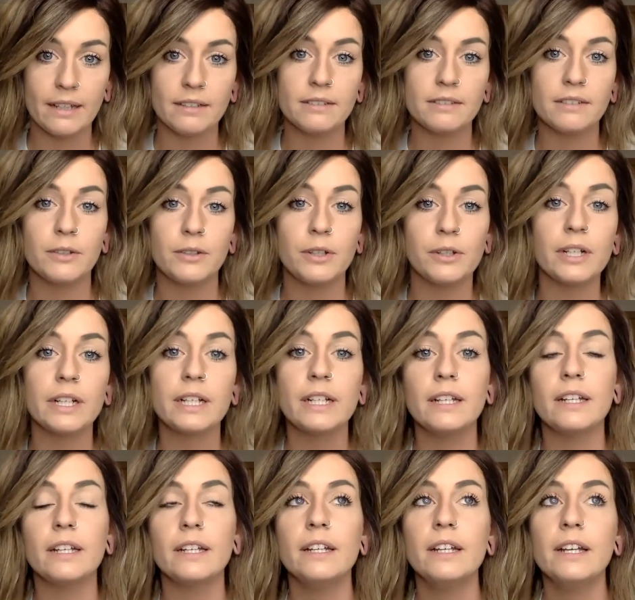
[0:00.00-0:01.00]
So you're going
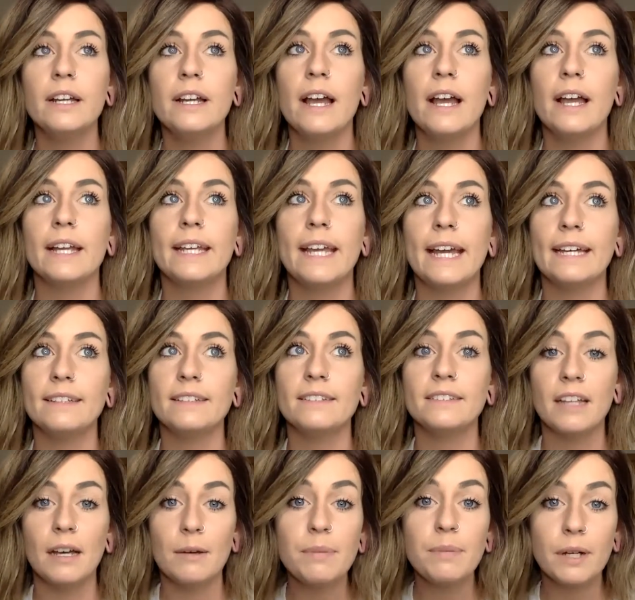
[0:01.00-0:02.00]
to get
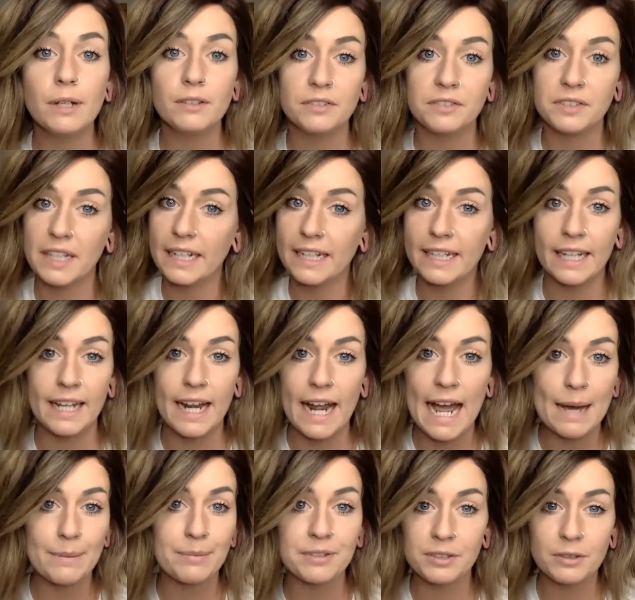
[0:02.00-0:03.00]
some posts that get
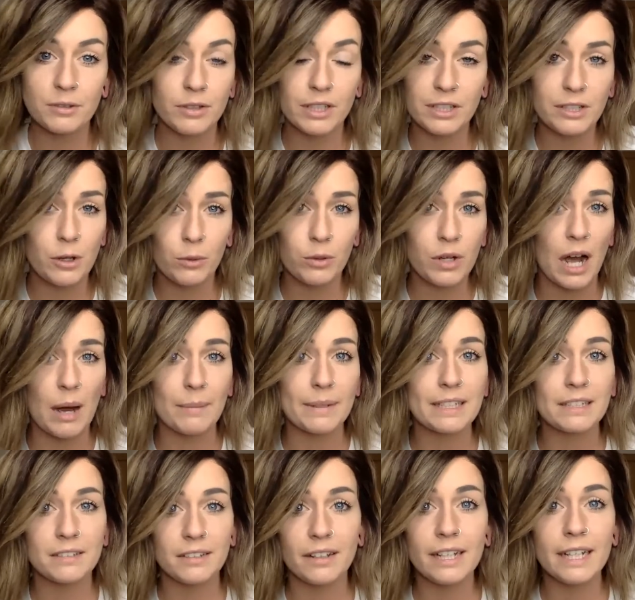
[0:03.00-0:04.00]
absolutely no
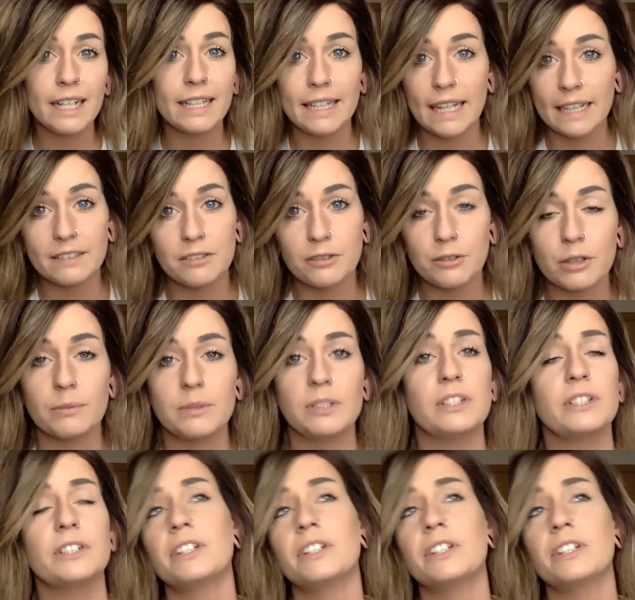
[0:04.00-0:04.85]
comments on it, and that's normal.